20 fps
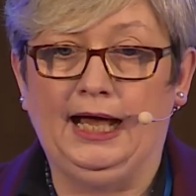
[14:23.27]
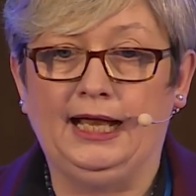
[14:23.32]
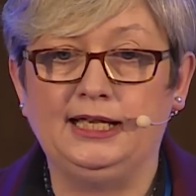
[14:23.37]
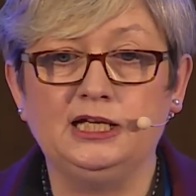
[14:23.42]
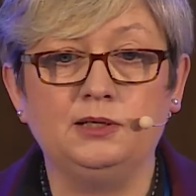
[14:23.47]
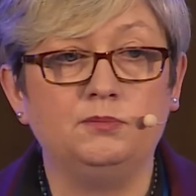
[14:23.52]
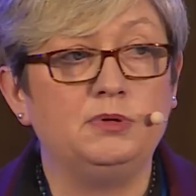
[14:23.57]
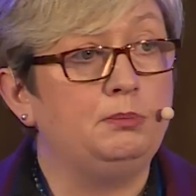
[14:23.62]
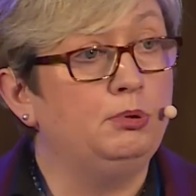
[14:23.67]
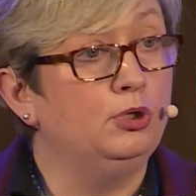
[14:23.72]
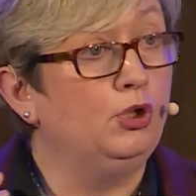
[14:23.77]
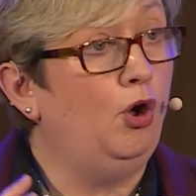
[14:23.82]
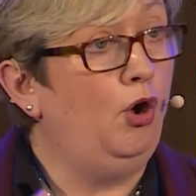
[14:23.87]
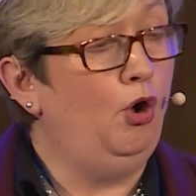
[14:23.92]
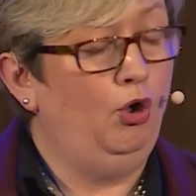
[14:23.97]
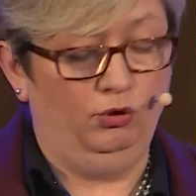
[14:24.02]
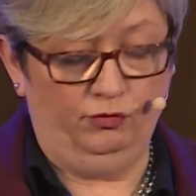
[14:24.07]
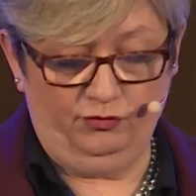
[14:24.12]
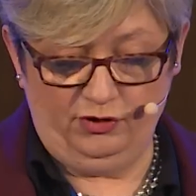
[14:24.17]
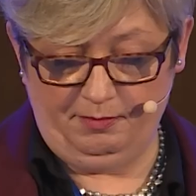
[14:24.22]
and that we will
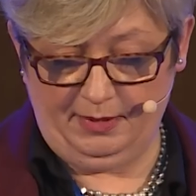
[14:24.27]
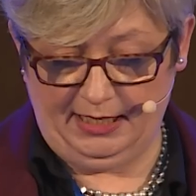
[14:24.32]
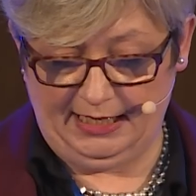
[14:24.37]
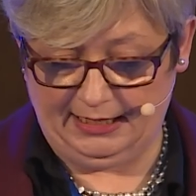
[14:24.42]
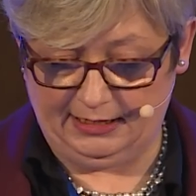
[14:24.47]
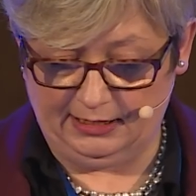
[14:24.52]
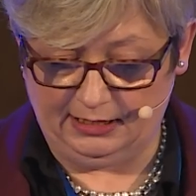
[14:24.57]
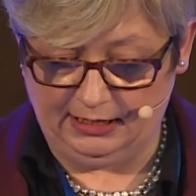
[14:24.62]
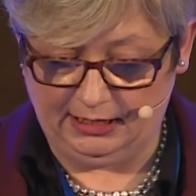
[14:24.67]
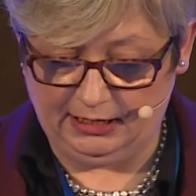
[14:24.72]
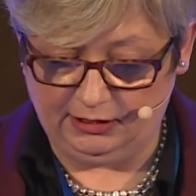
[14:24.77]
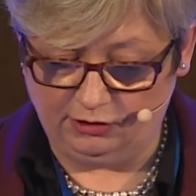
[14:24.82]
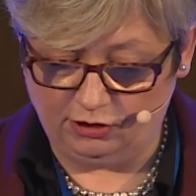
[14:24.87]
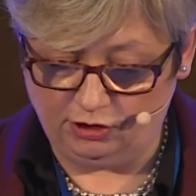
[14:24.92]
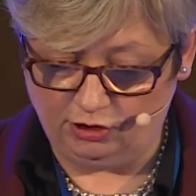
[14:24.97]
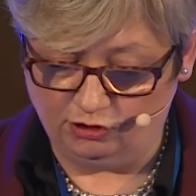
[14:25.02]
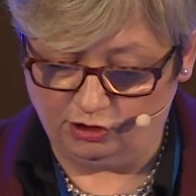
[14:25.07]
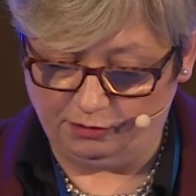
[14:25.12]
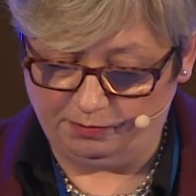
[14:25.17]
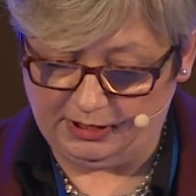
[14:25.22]
all remain in
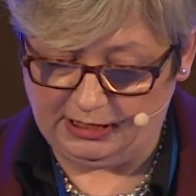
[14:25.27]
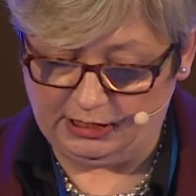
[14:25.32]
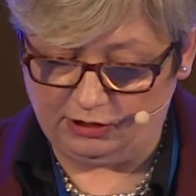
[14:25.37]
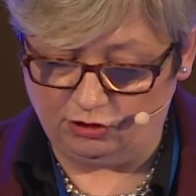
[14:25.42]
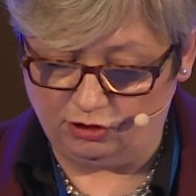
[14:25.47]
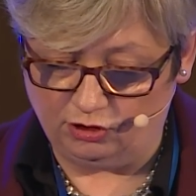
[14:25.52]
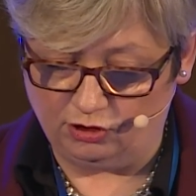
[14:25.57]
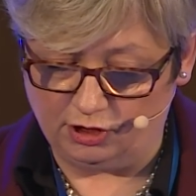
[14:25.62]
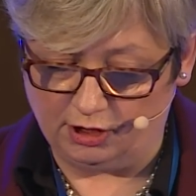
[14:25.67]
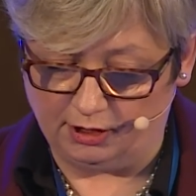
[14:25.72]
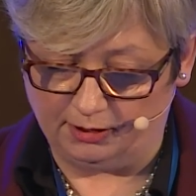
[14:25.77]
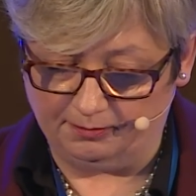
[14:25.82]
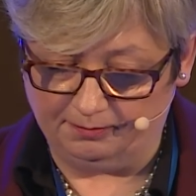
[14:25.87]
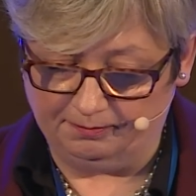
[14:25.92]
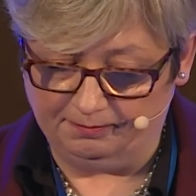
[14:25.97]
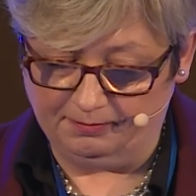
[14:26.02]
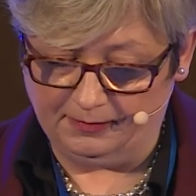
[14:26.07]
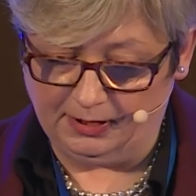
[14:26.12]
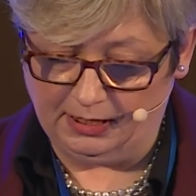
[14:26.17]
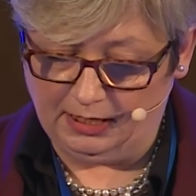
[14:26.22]
the European Union.